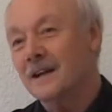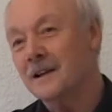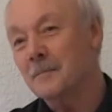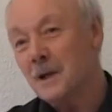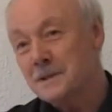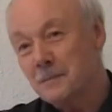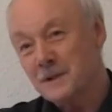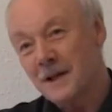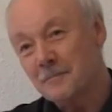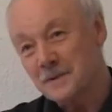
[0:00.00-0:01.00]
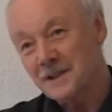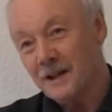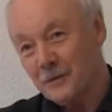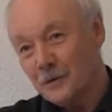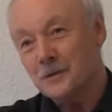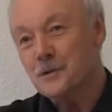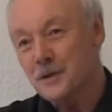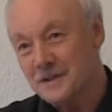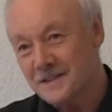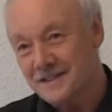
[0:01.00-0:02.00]
There must be some
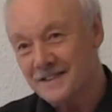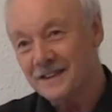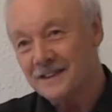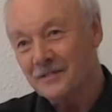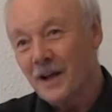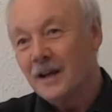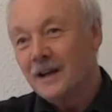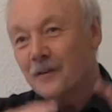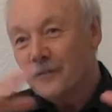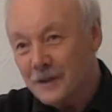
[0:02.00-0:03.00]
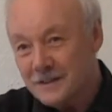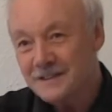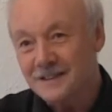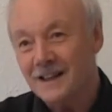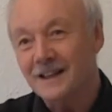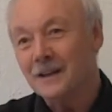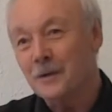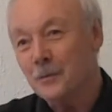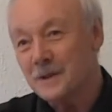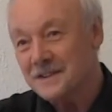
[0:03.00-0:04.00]
psychologists that fit
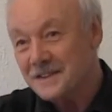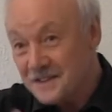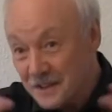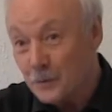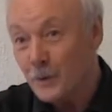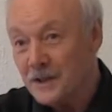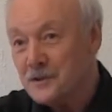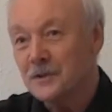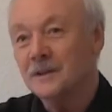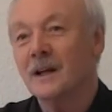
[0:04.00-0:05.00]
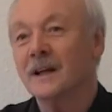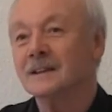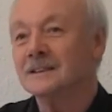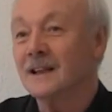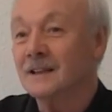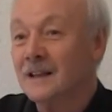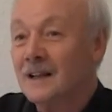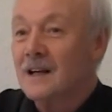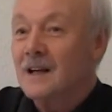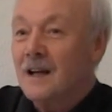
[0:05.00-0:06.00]
uh, with the situation, and uh,
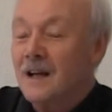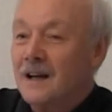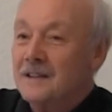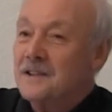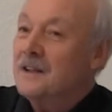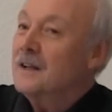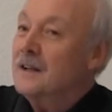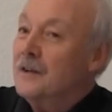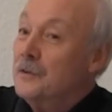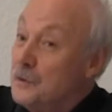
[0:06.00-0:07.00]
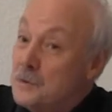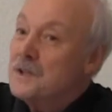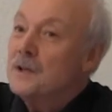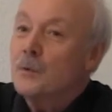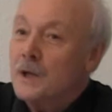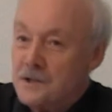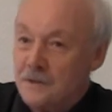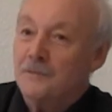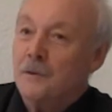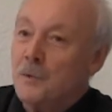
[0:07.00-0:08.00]
it's a, a, new
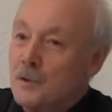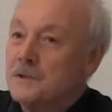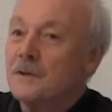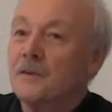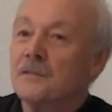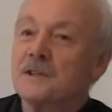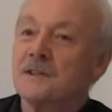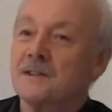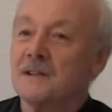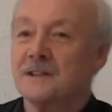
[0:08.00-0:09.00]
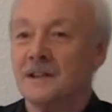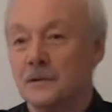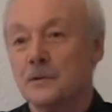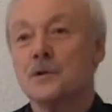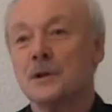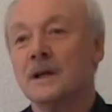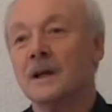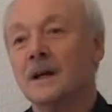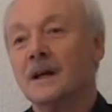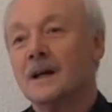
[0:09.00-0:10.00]
situation for most of the visitors that usually
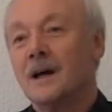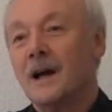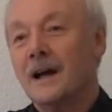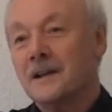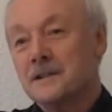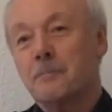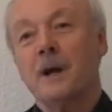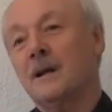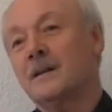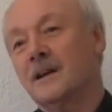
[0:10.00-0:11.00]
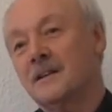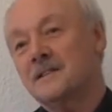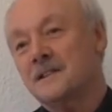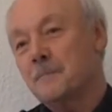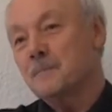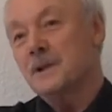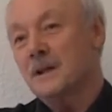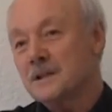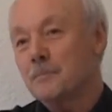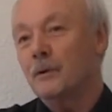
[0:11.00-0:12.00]
mm -hmm. expect that something is